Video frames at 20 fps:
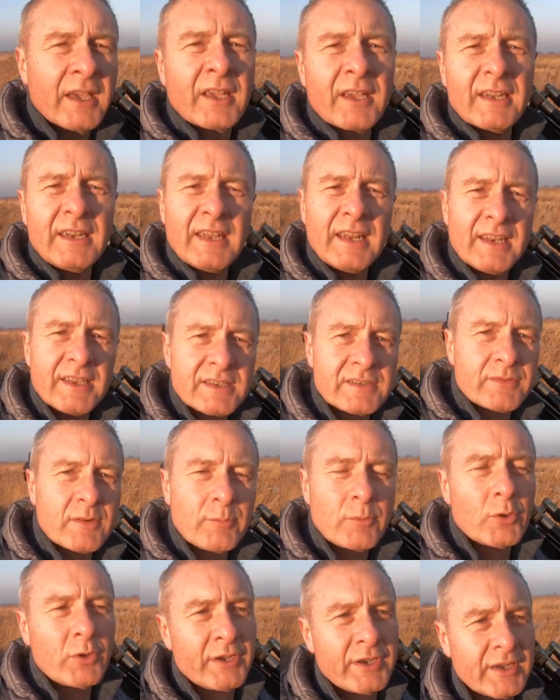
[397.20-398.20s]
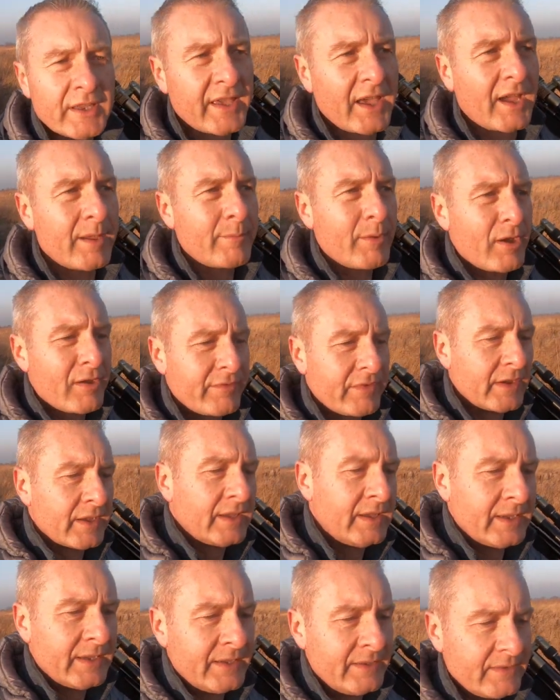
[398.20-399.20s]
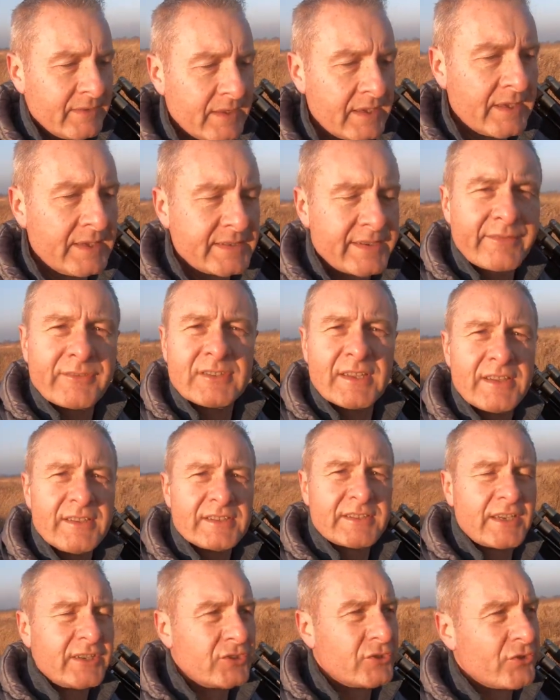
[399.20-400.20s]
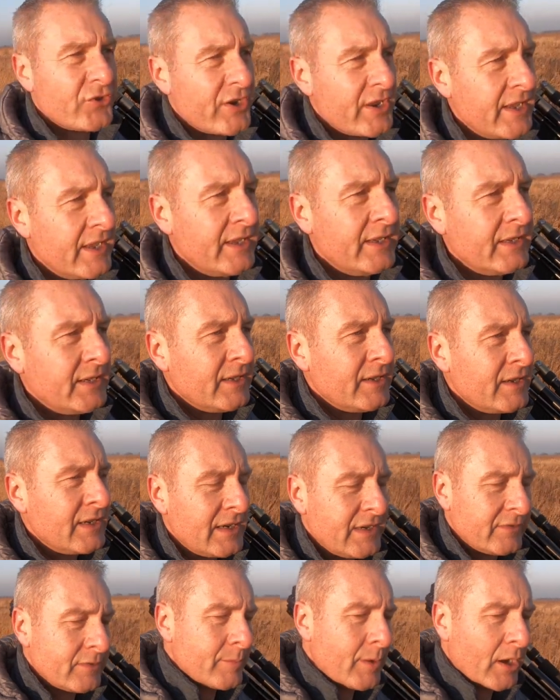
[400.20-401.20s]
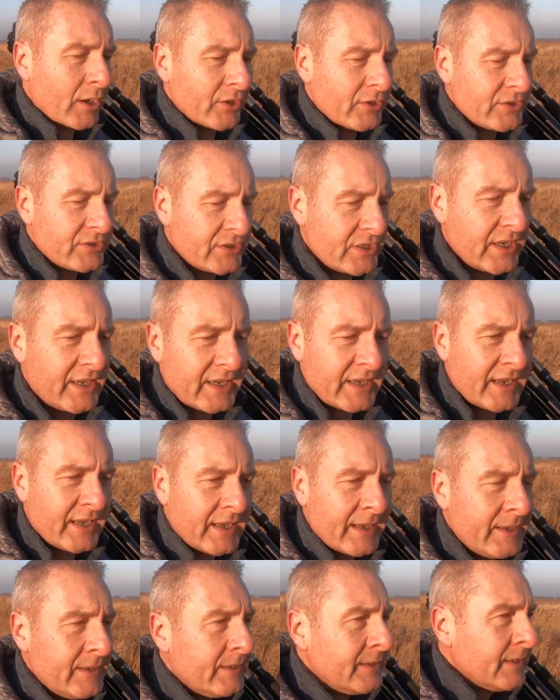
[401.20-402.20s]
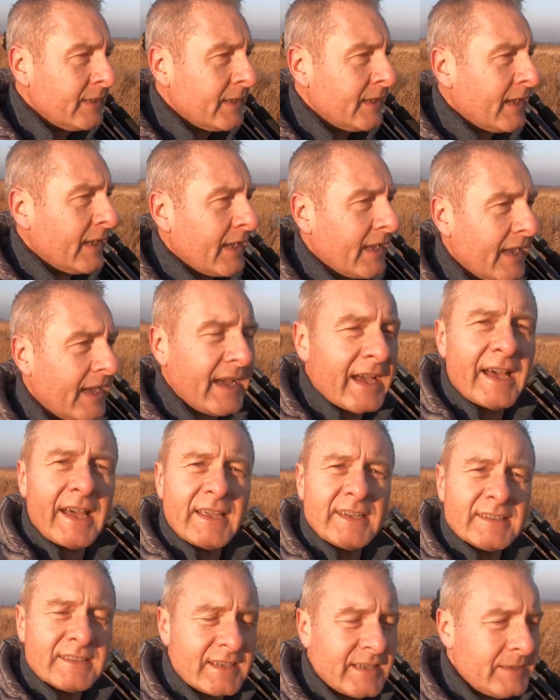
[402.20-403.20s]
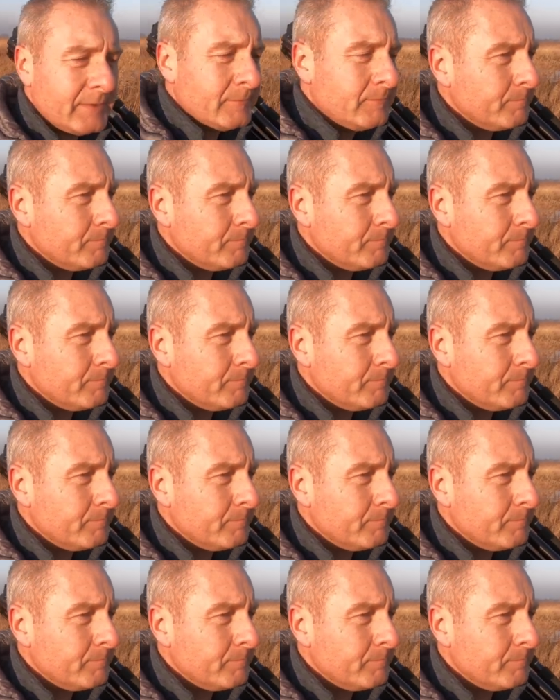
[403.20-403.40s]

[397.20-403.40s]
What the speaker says: Cornelius Vermuyden came over in the 17th century from Holland and